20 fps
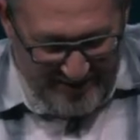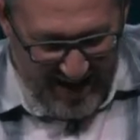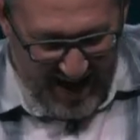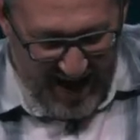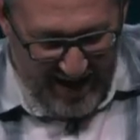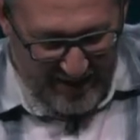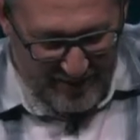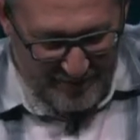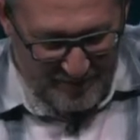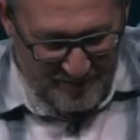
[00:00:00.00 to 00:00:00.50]

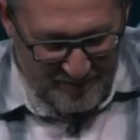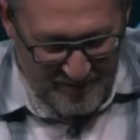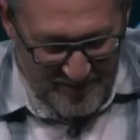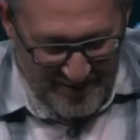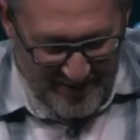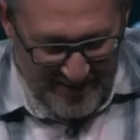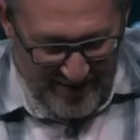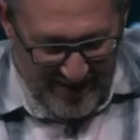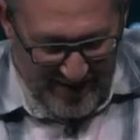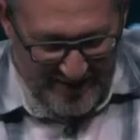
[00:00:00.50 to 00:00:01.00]
at him
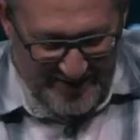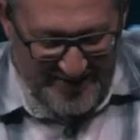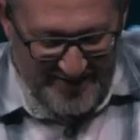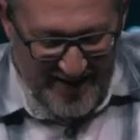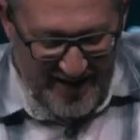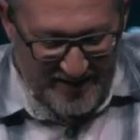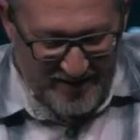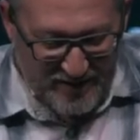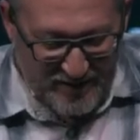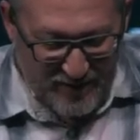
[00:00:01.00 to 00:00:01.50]
and
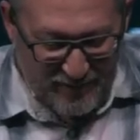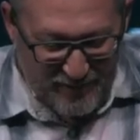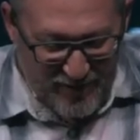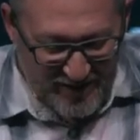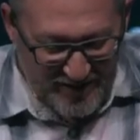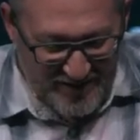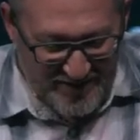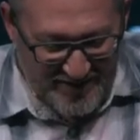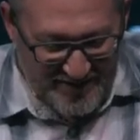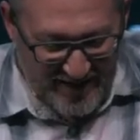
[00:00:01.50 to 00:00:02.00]
said to the
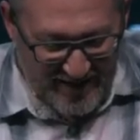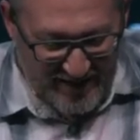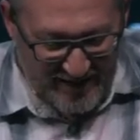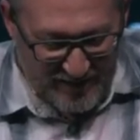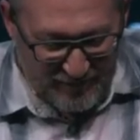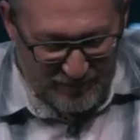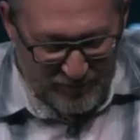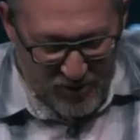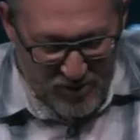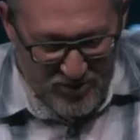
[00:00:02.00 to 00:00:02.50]
Philistine
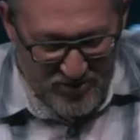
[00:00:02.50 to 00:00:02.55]
in 1